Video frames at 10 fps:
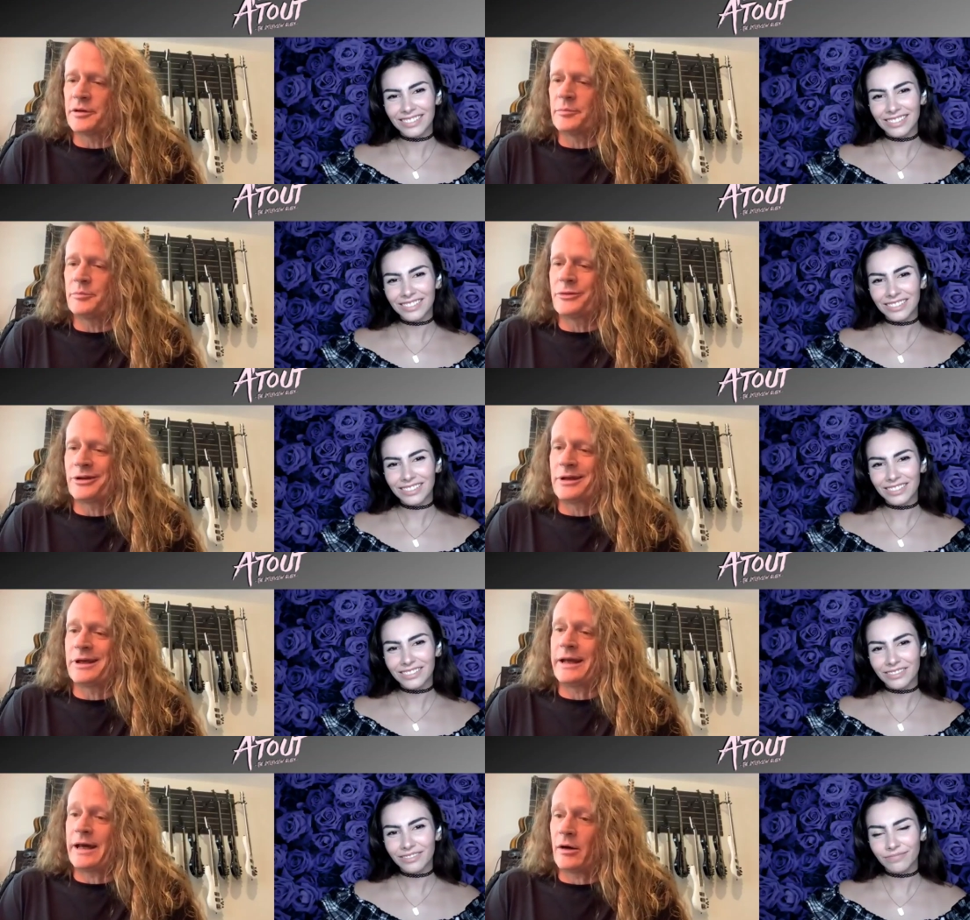Speaker 1: to to
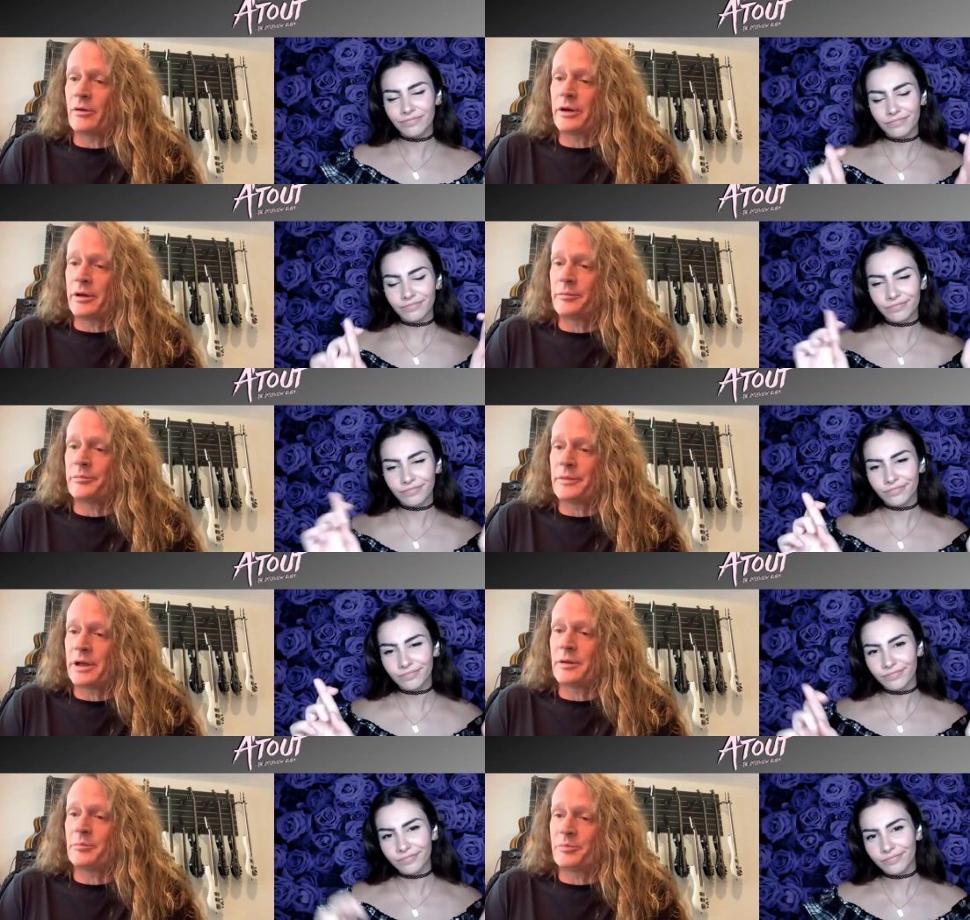get out and
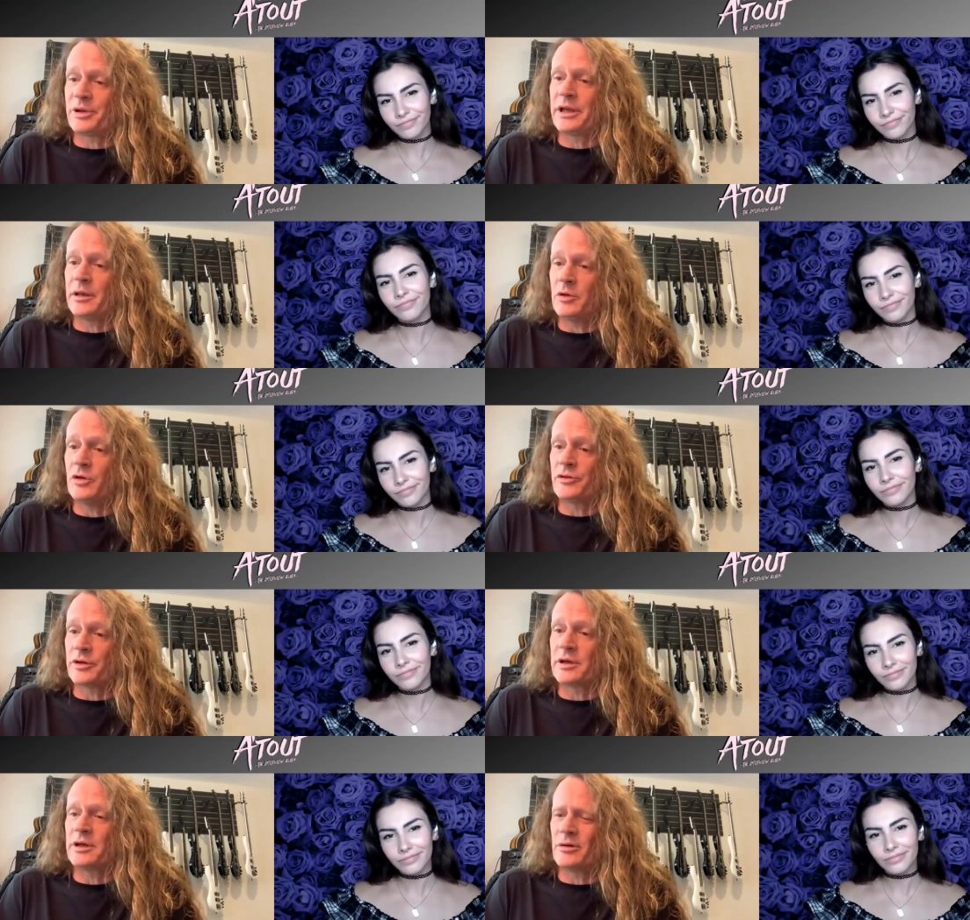and play
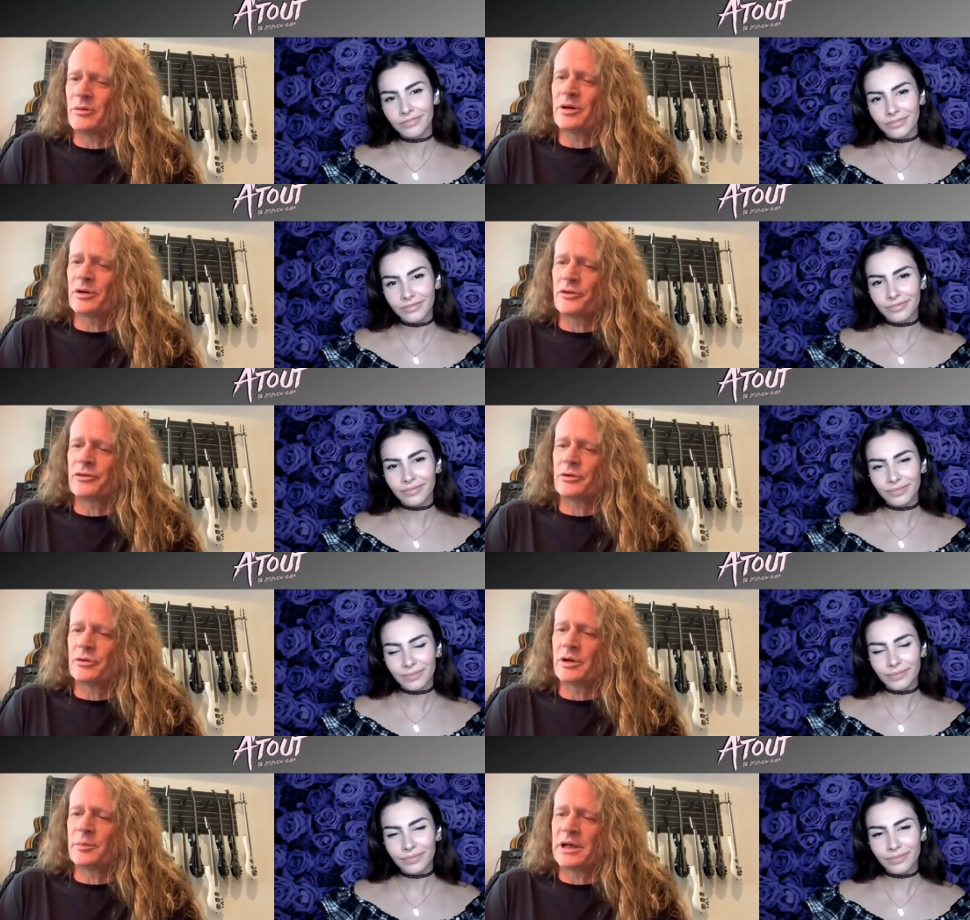music here real
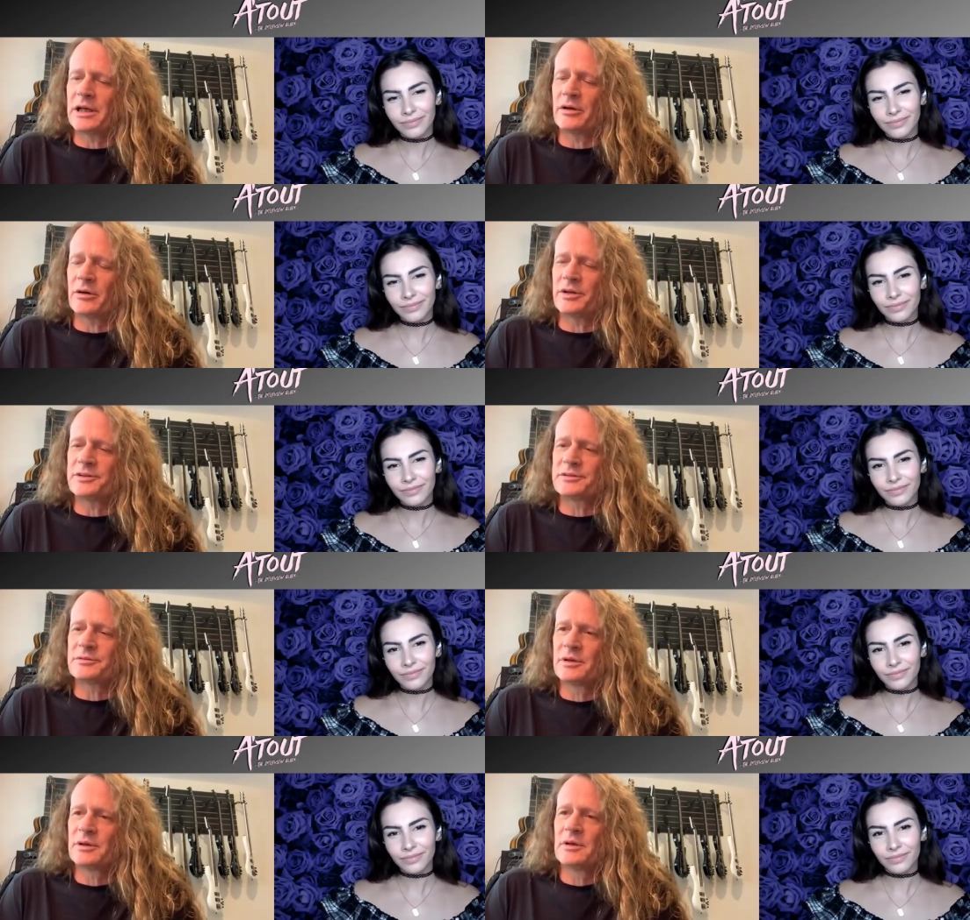soon. I mean, I know
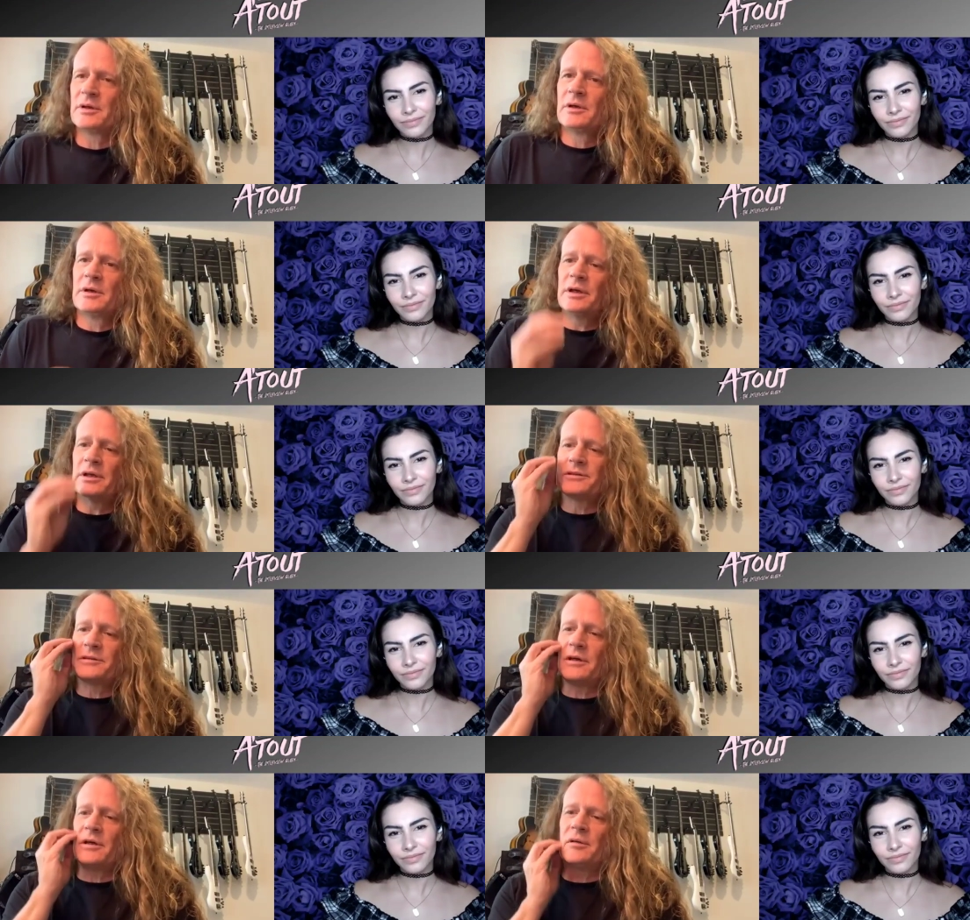it's
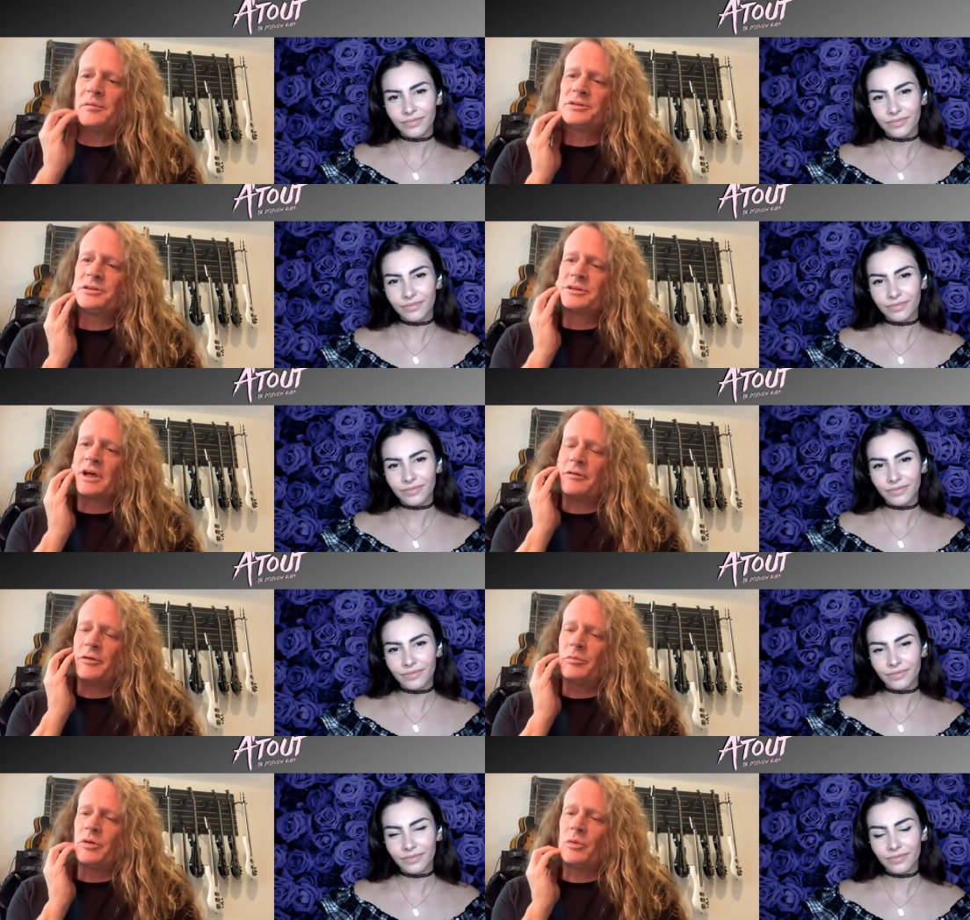it's uh it's just kind
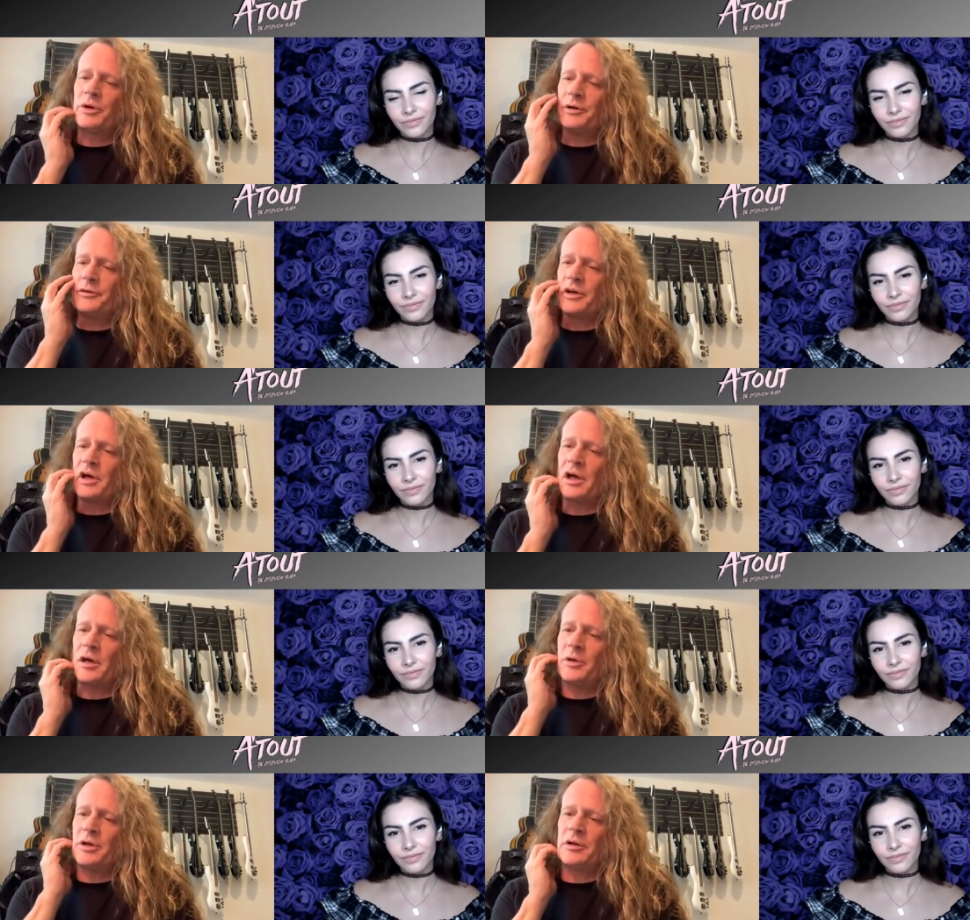of a, a weird
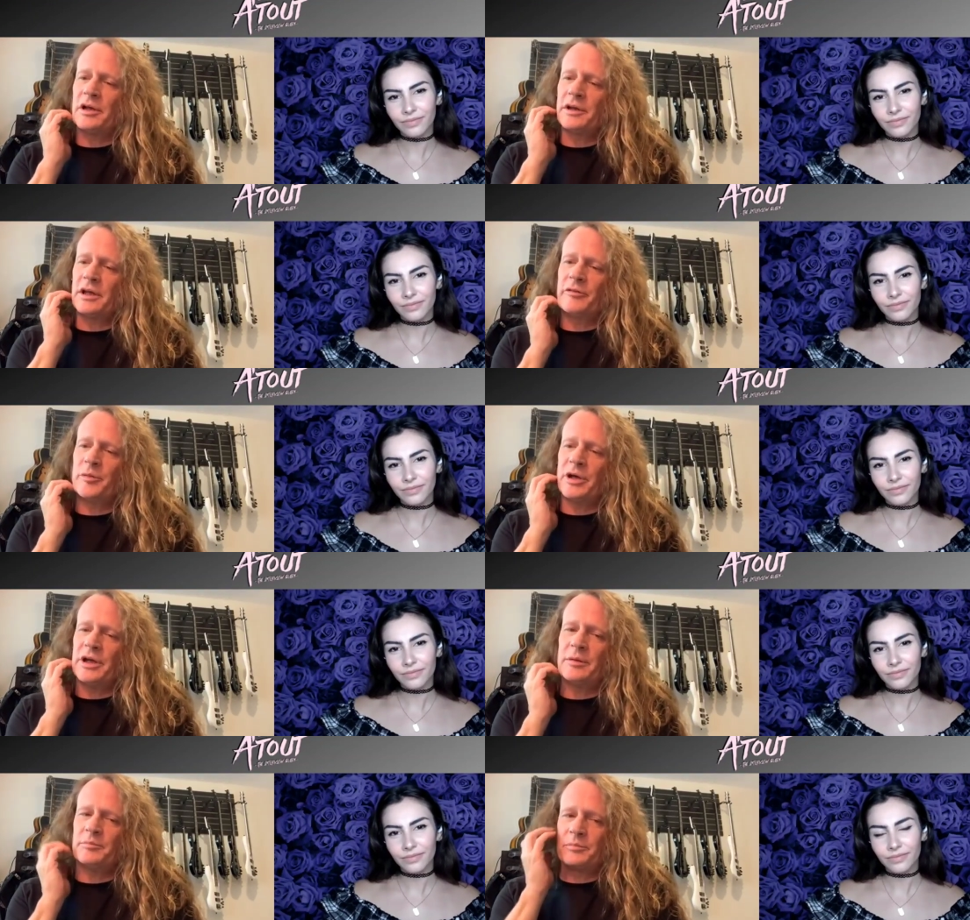time, and I think
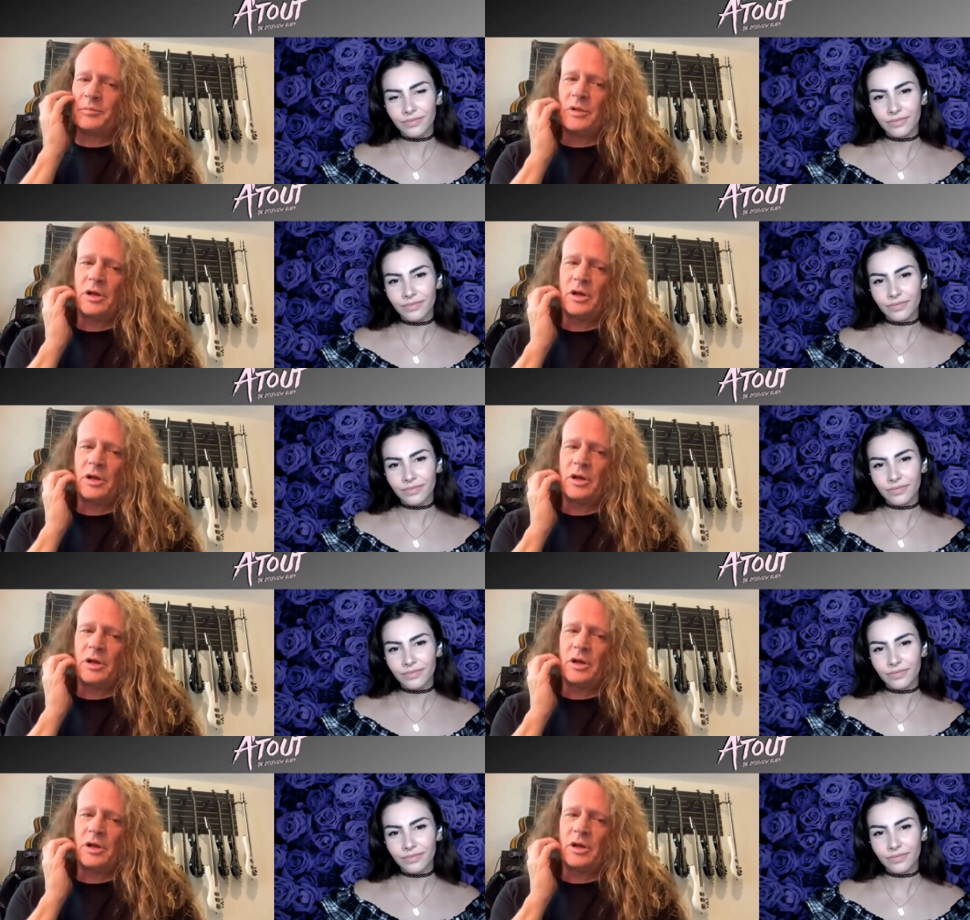everybody,